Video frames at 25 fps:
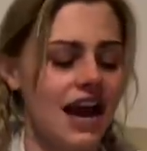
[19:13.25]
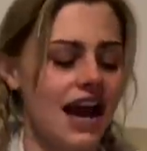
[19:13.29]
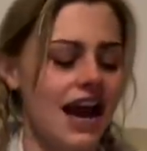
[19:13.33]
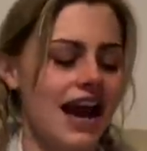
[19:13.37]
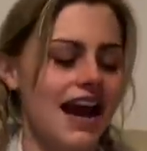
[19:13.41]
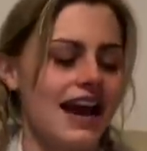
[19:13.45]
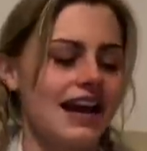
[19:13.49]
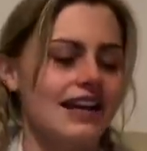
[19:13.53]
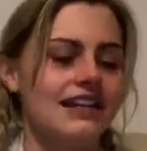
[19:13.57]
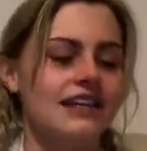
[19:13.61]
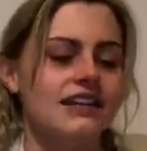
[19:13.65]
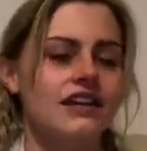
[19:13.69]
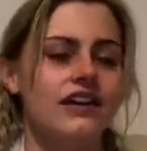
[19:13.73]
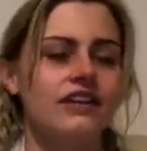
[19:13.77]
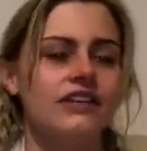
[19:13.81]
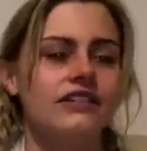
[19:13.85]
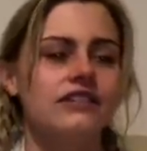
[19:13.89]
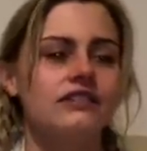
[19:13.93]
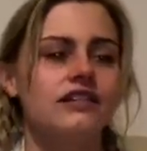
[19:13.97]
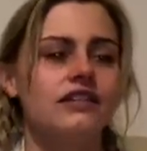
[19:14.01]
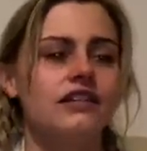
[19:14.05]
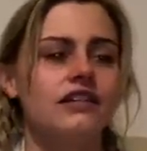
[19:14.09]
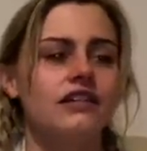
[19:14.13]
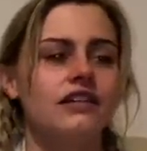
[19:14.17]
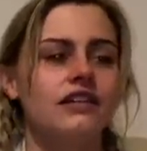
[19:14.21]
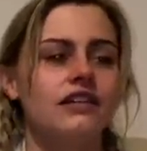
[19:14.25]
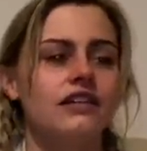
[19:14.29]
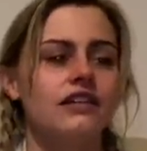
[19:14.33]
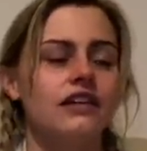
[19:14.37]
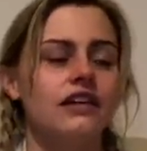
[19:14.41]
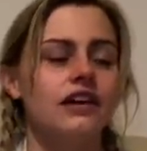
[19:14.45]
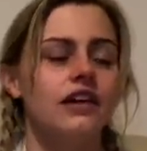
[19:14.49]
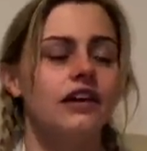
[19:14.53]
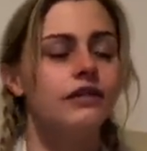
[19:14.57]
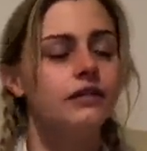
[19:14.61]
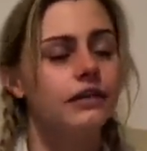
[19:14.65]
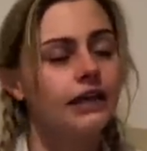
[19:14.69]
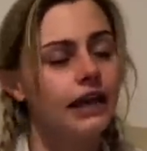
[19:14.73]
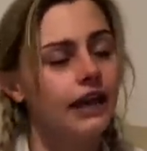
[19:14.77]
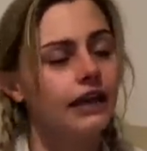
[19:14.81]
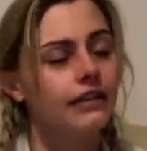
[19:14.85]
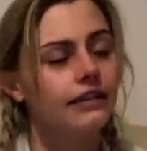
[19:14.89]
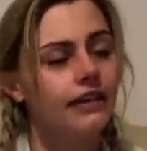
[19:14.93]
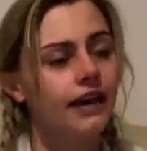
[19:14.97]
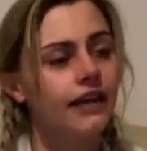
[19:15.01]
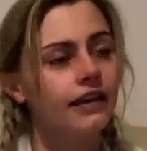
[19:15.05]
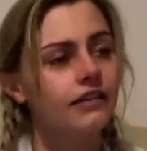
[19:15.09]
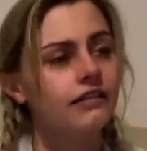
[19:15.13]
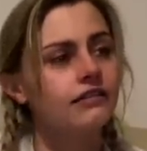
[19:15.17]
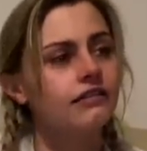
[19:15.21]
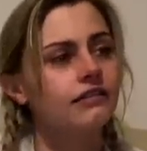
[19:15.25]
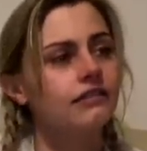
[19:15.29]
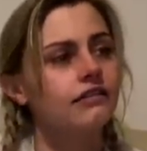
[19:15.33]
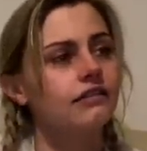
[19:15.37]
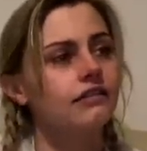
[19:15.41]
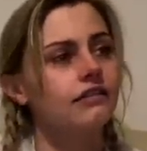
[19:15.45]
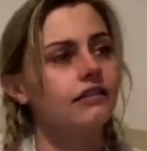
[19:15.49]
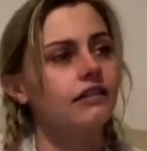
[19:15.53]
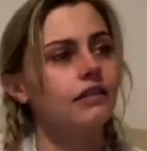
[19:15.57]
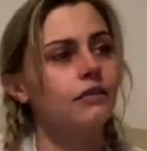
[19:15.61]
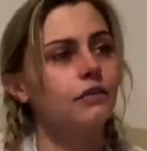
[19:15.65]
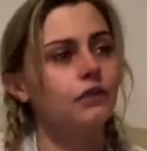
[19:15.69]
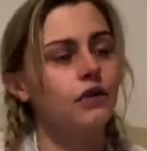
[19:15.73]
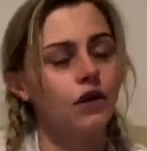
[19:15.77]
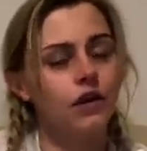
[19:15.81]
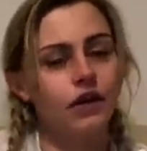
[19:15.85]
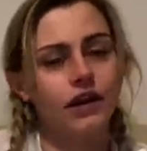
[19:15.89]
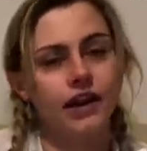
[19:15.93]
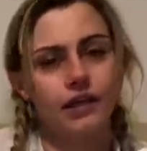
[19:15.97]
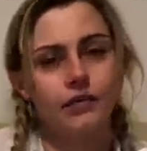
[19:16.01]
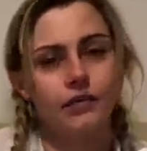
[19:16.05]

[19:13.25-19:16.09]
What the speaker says: And he goes, okay then, we'll get